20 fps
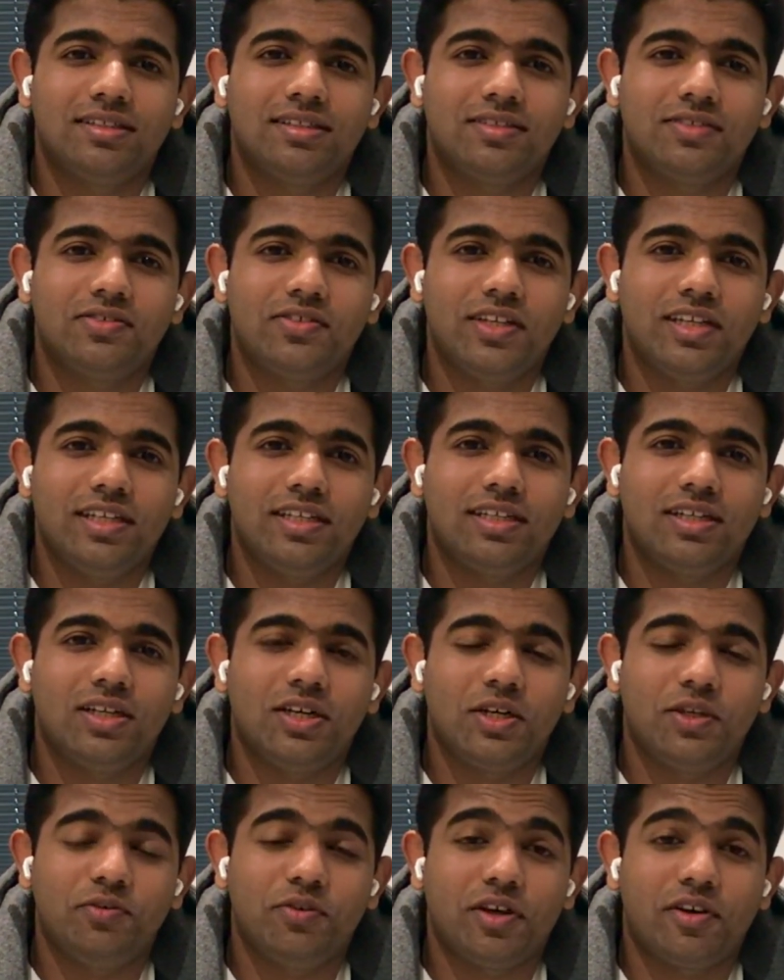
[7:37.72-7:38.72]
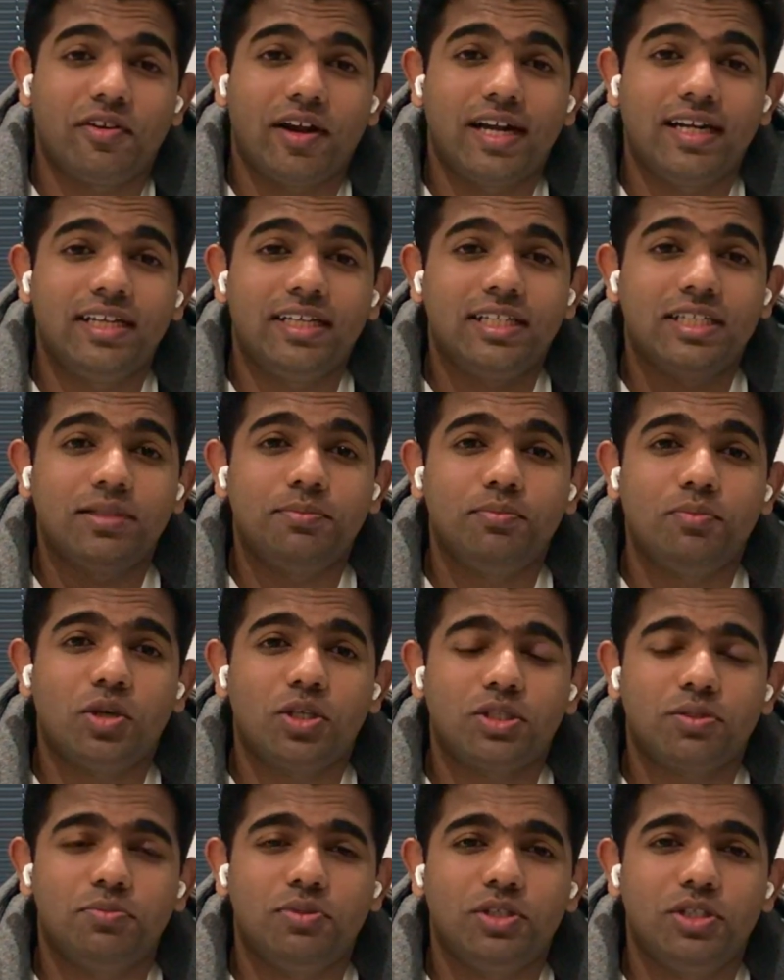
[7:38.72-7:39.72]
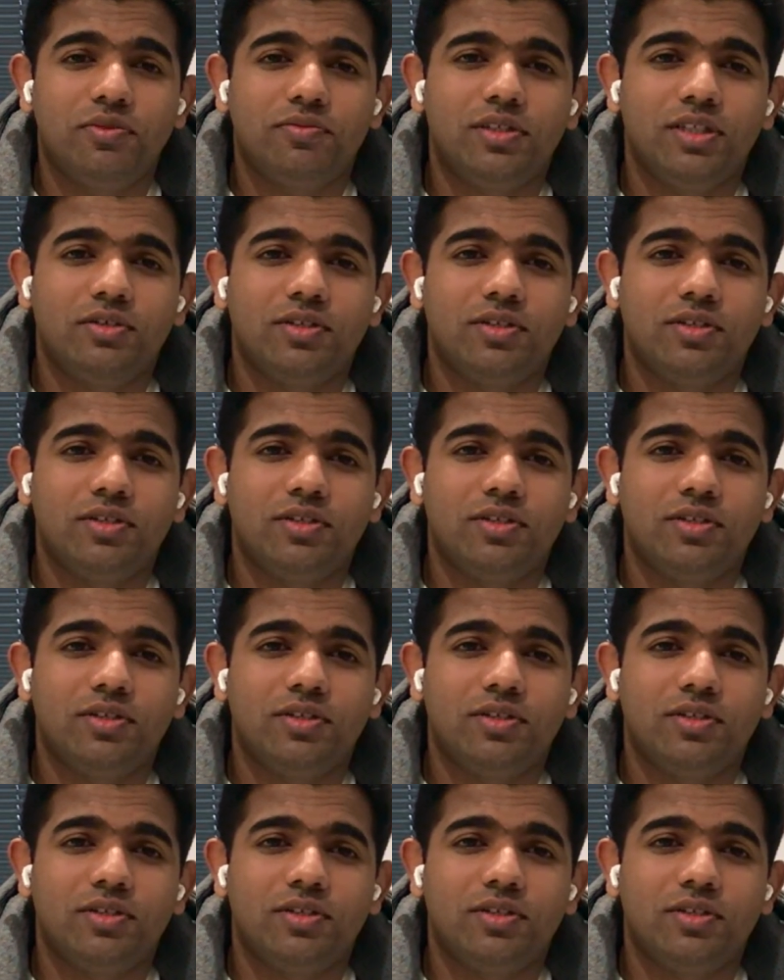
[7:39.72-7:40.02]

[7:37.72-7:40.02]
See, if you are writing it most beautifully,